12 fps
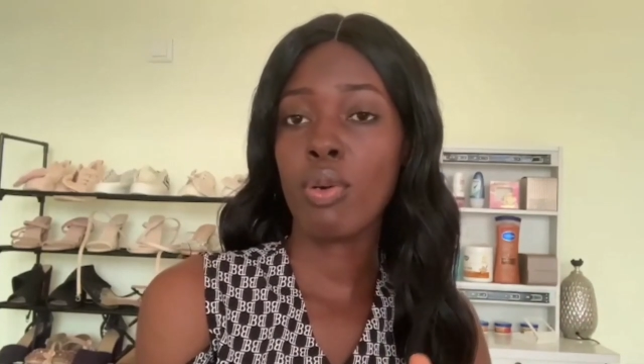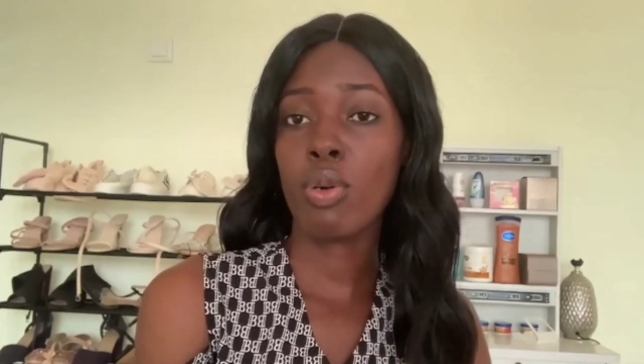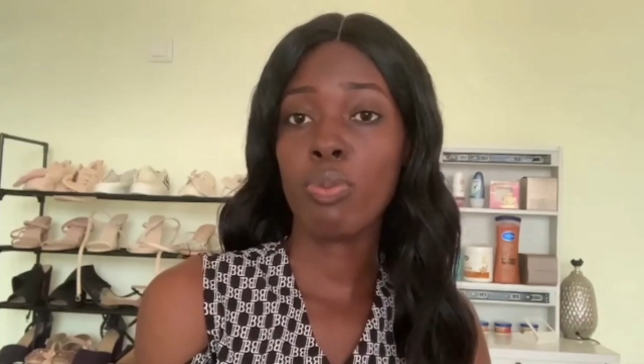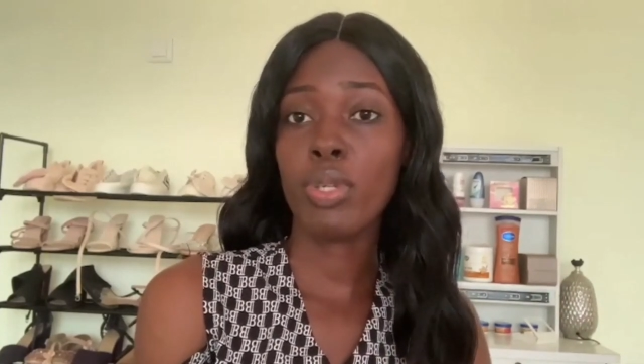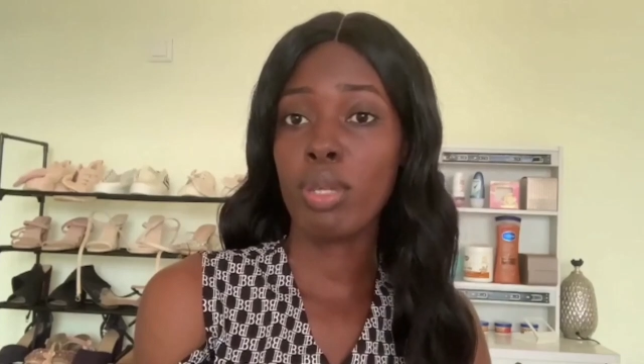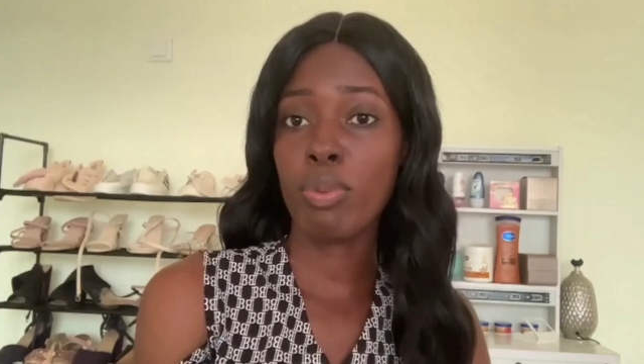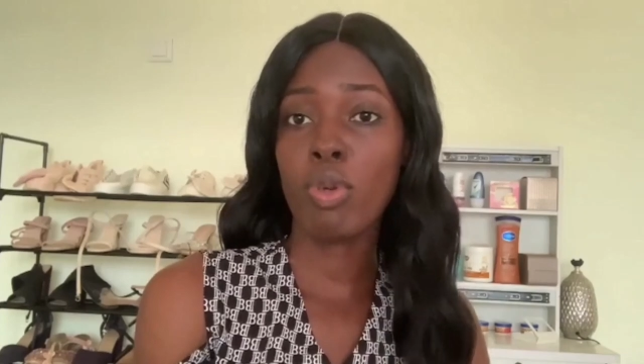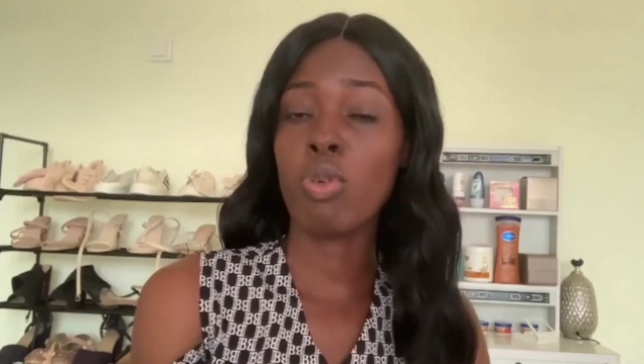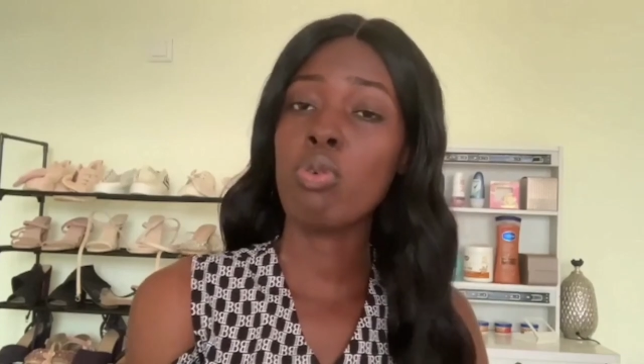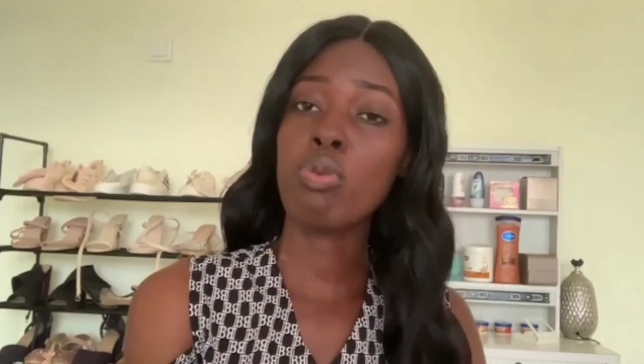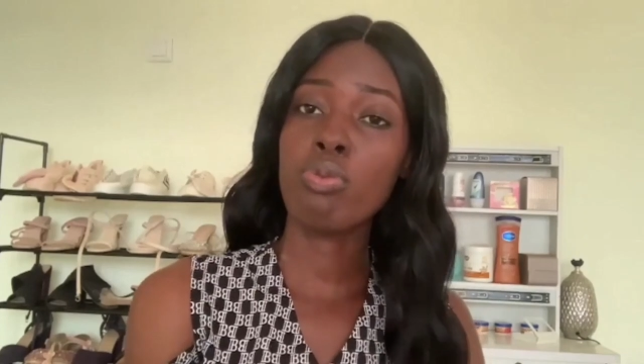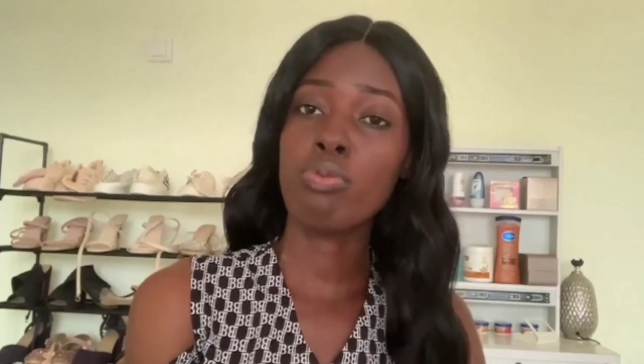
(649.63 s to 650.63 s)
or
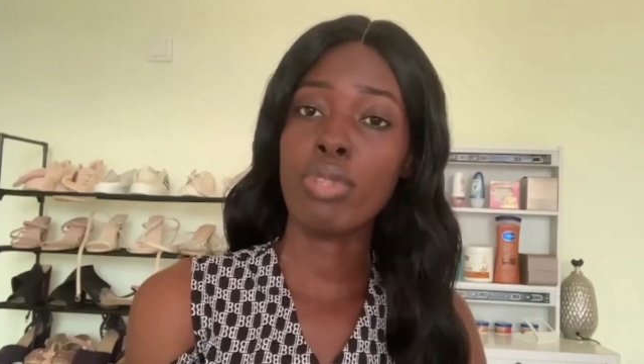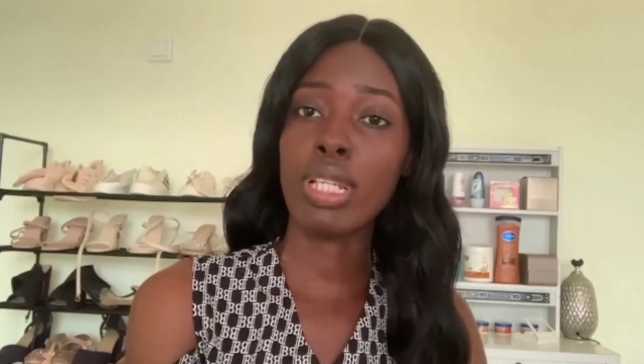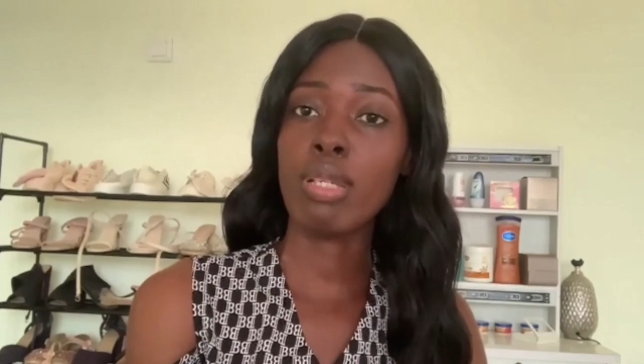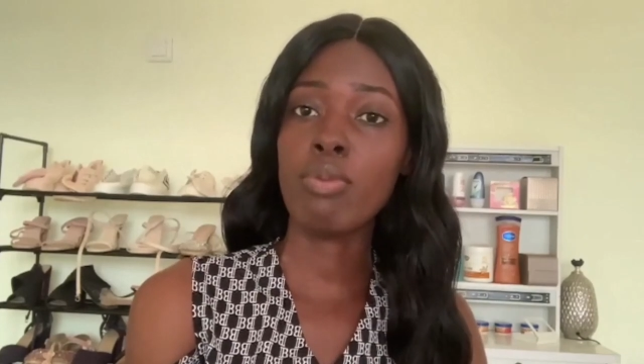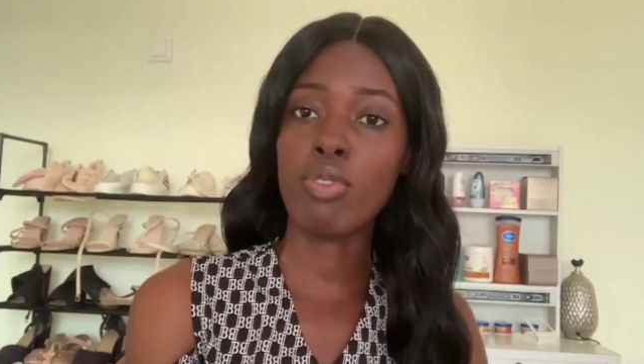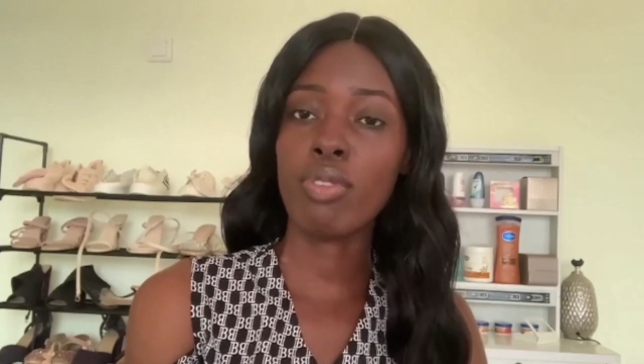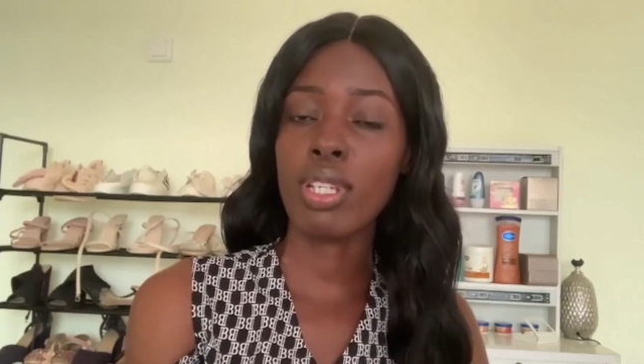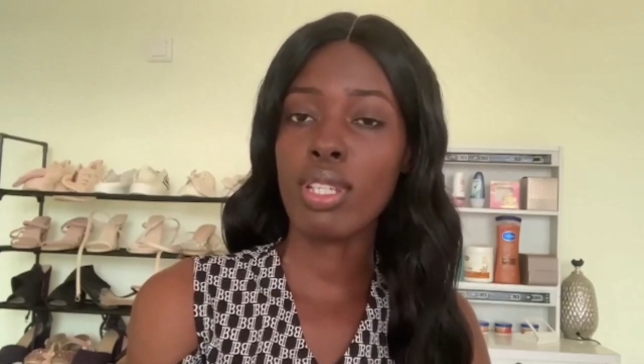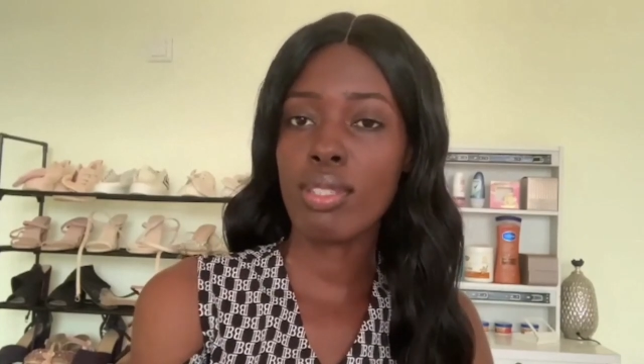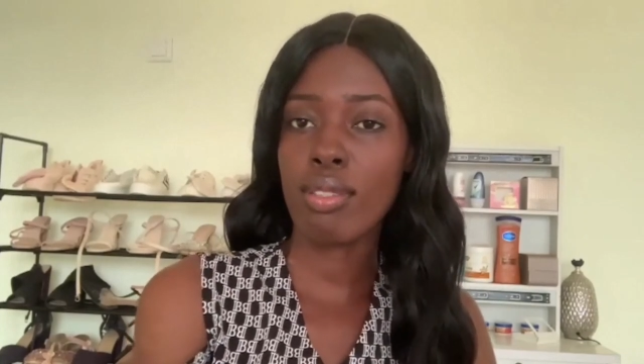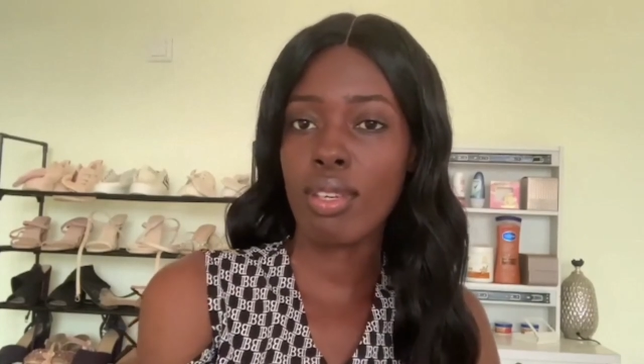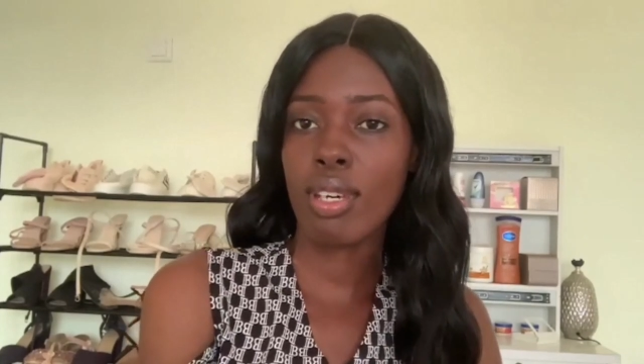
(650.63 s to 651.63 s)
people really moving
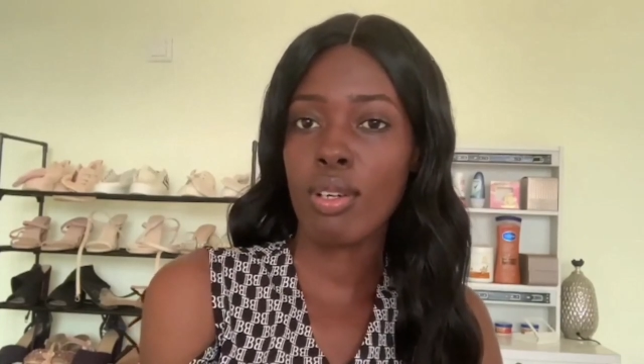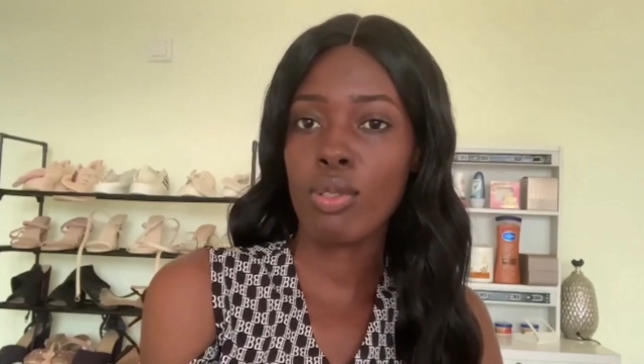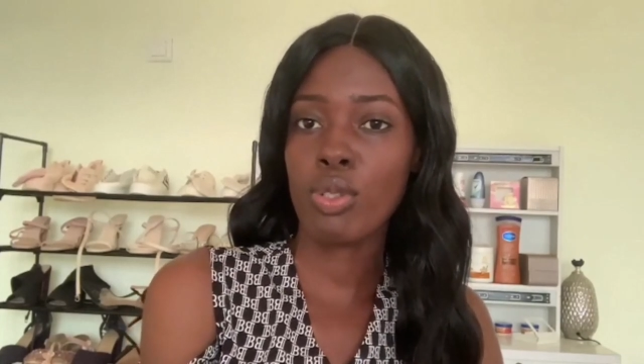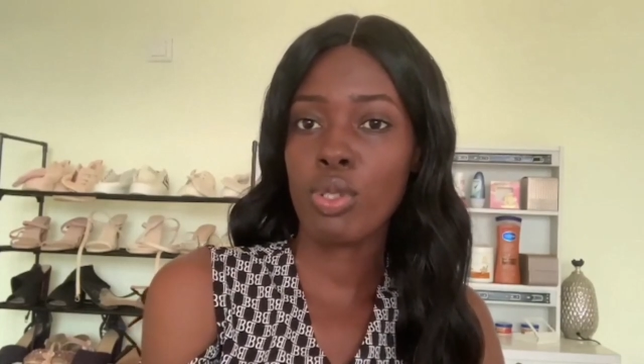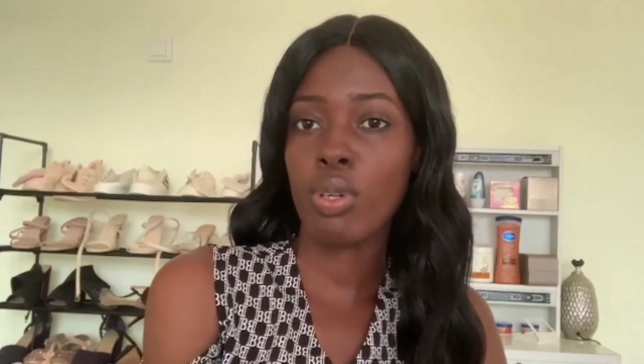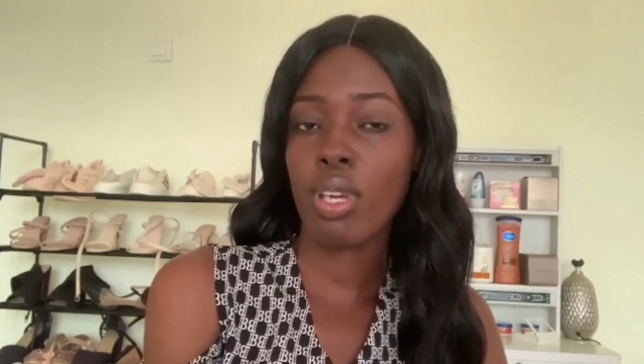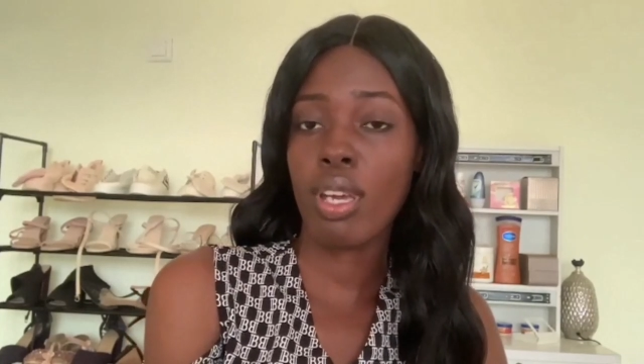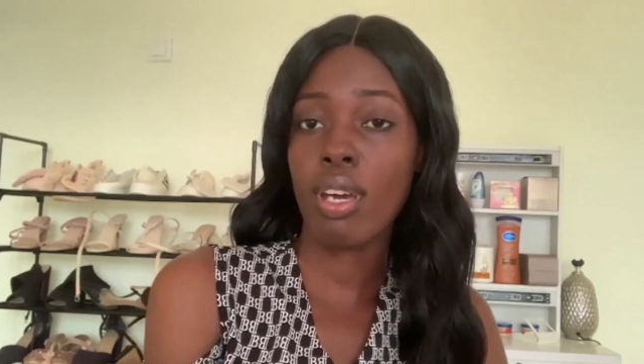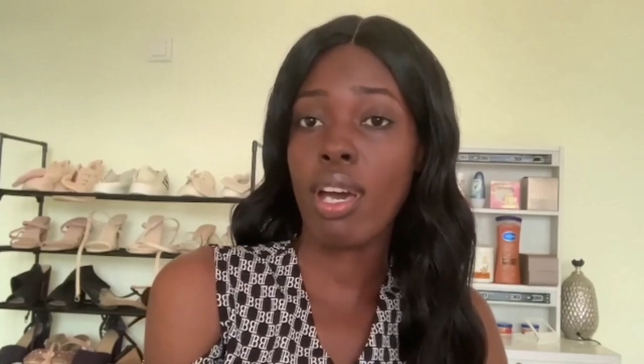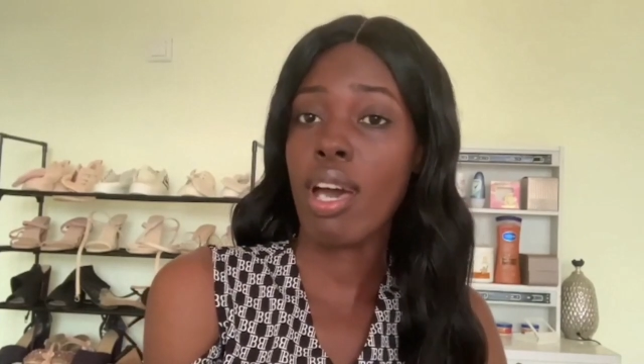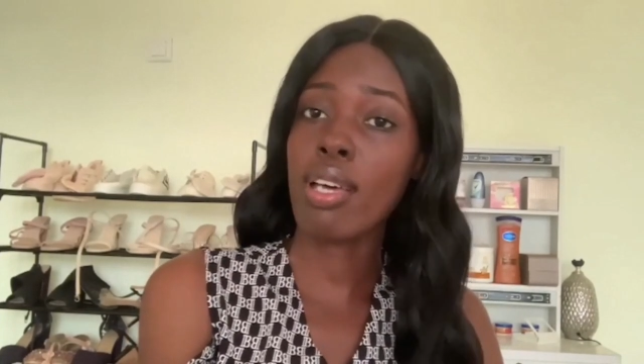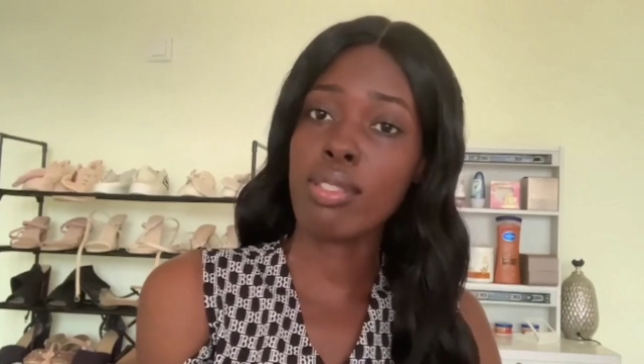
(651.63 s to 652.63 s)
into the country uh,